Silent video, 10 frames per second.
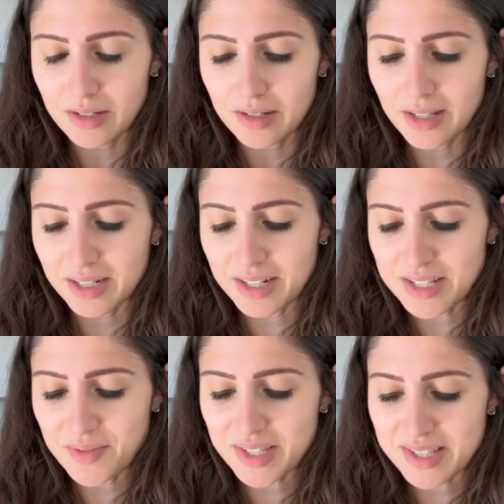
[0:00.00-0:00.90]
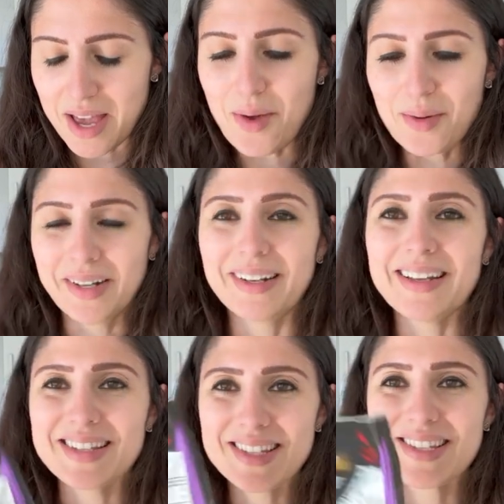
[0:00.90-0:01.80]
Like, it doesn't even say what it
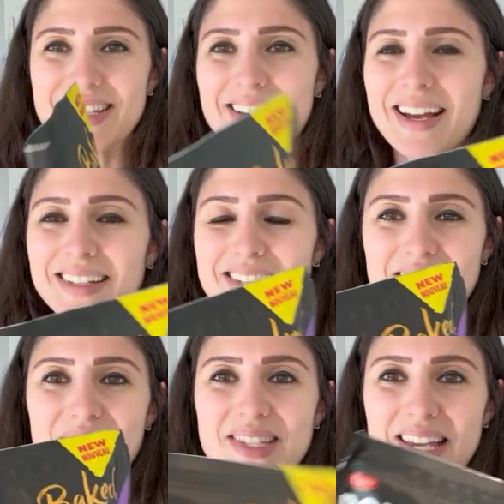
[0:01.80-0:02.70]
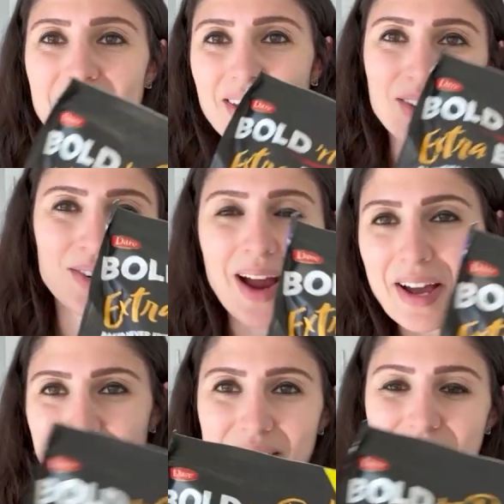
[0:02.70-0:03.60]
is. It doesn't even say like
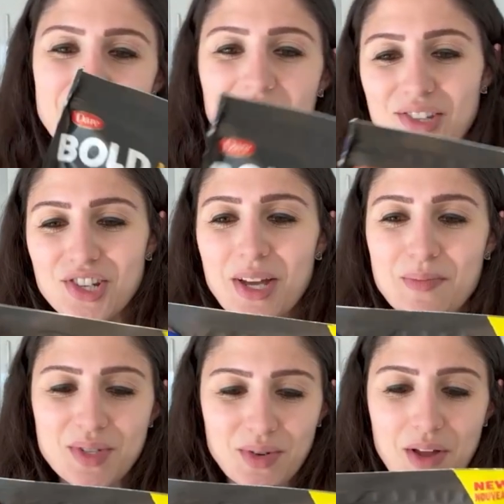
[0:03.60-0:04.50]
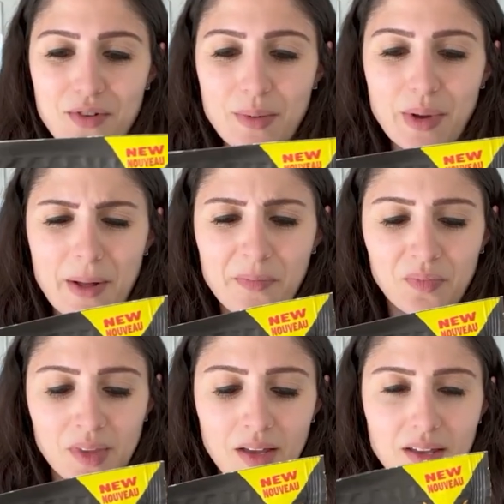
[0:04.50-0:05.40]
crackers or like chips or whatever. But
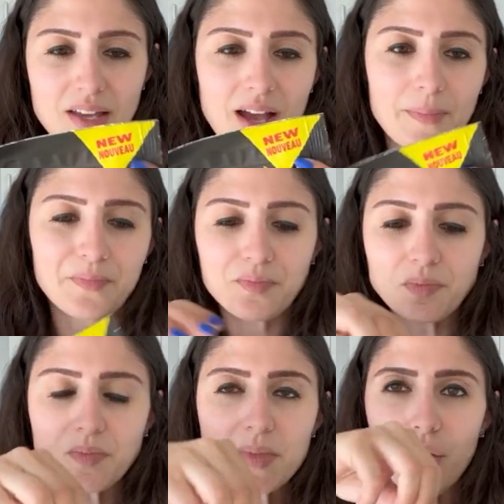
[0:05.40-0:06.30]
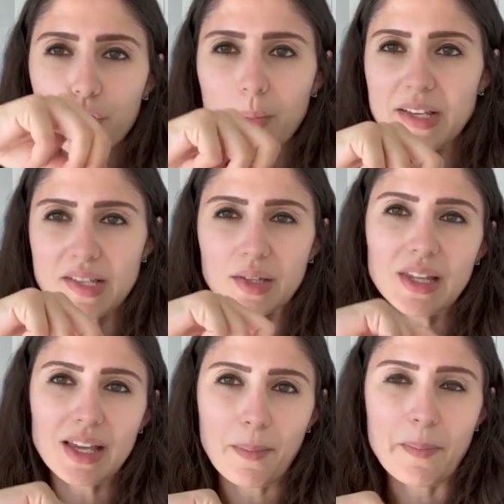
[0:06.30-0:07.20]
yeah, they're basically
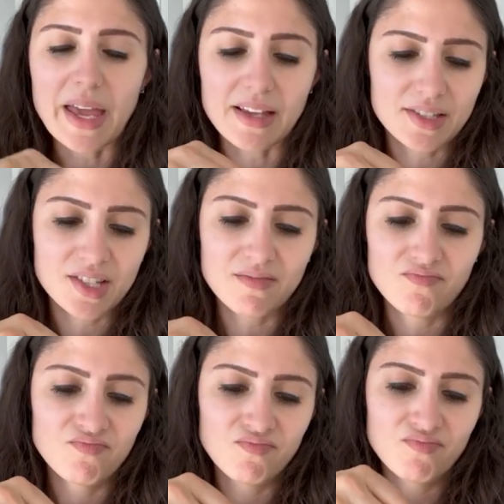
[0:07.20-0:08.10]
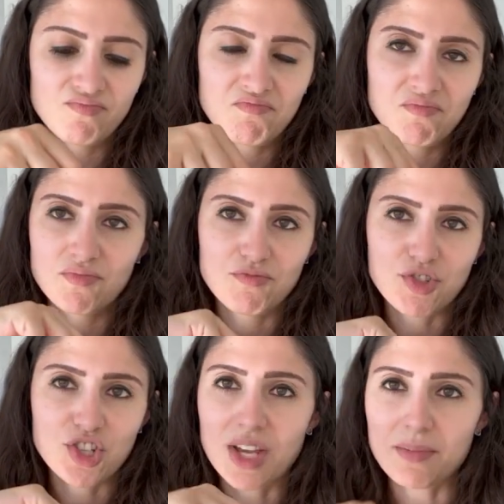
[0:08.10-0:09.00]
like baked
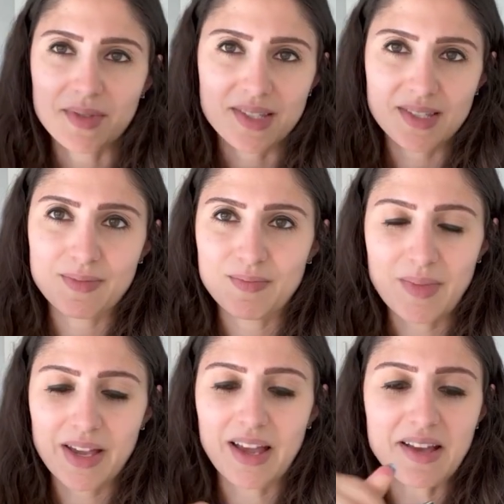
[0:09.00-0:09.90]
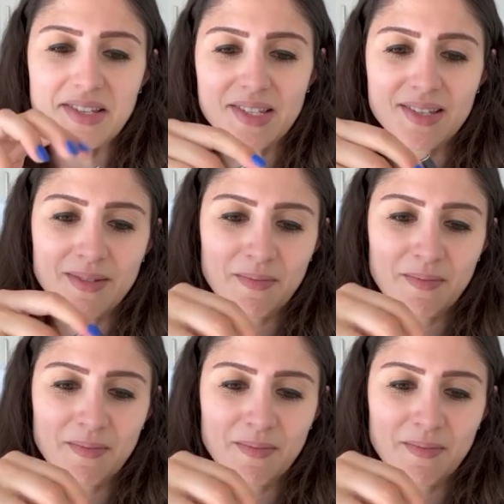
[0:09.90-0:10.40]
chips, I guess.